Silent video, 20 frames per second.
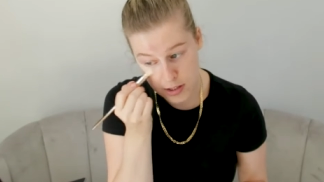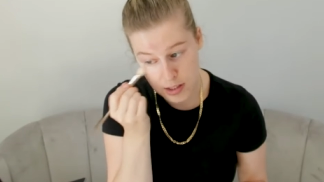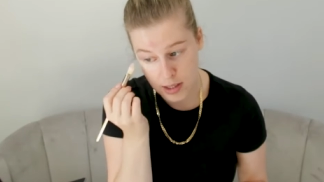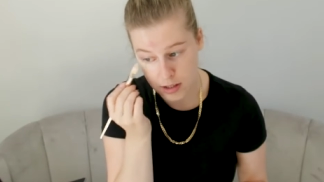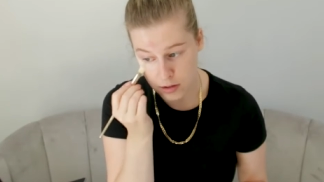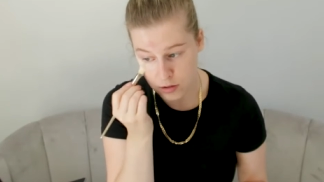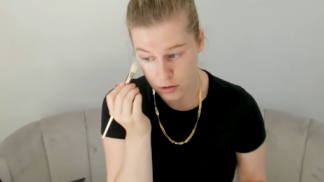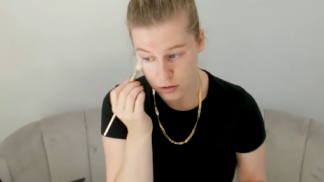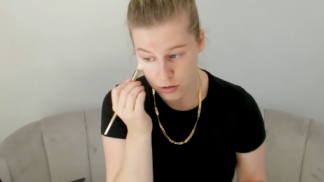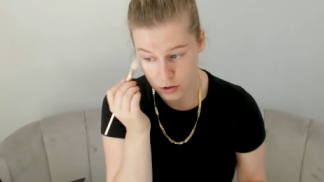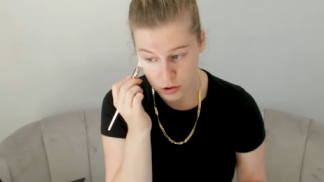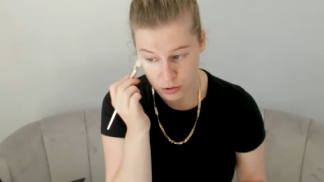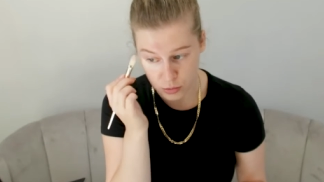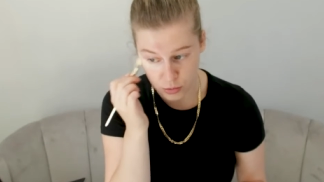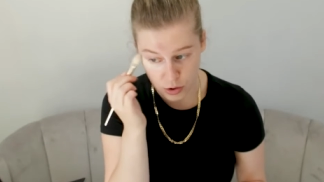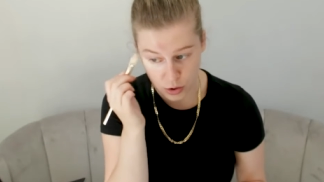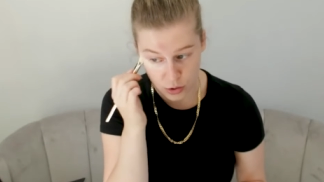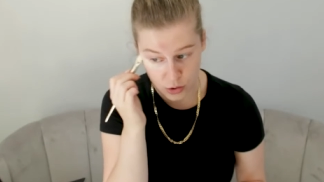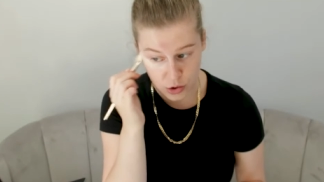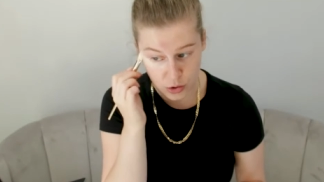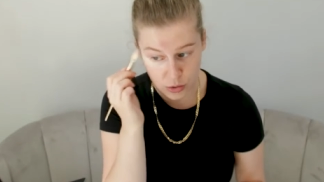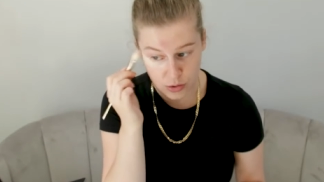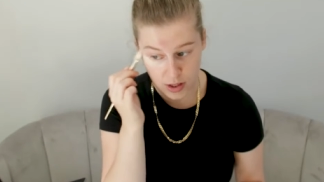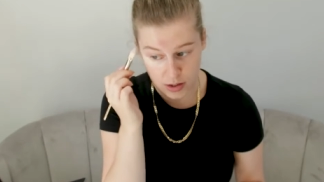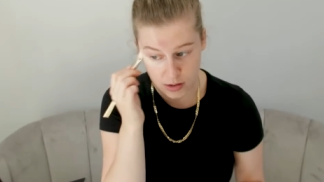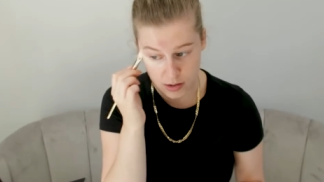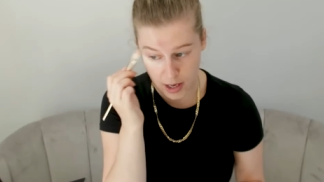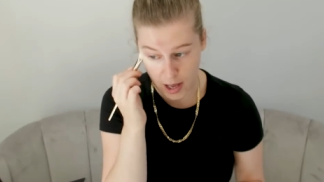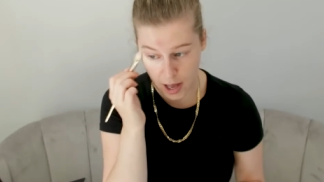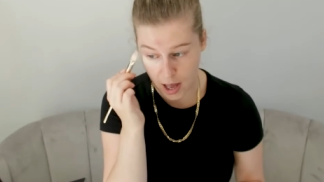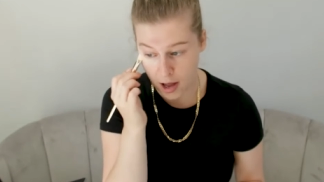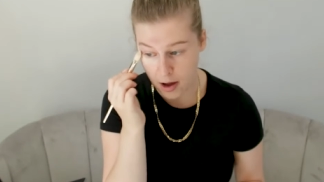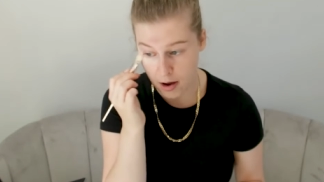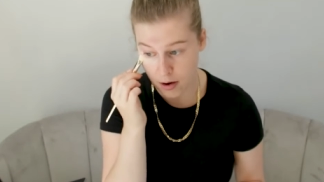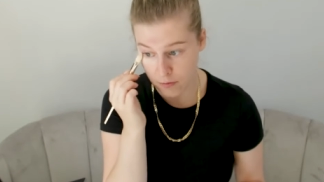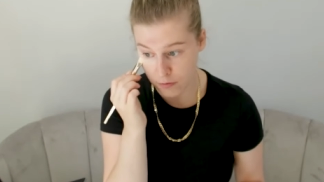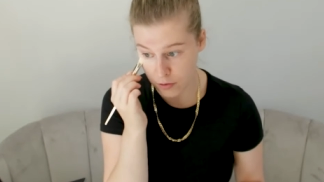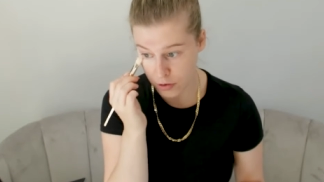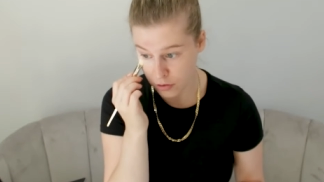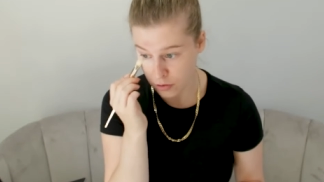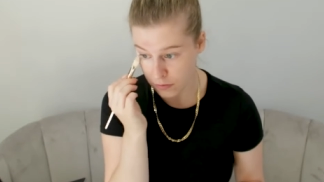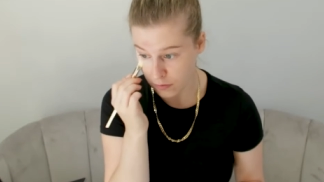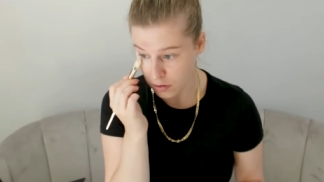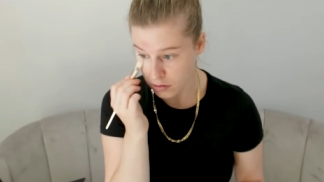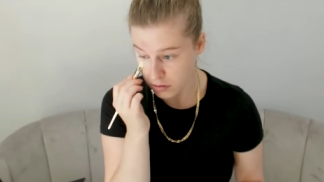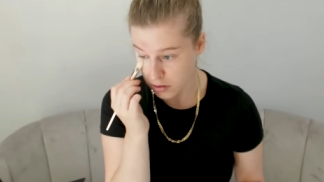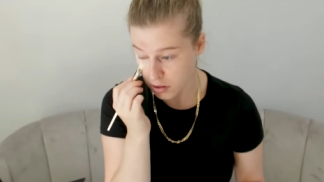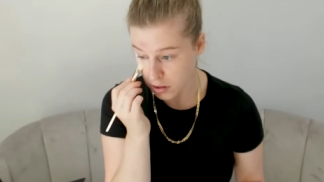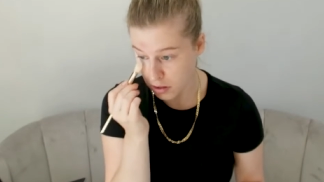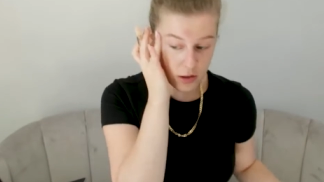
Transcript: That's not just with OU. That's every university.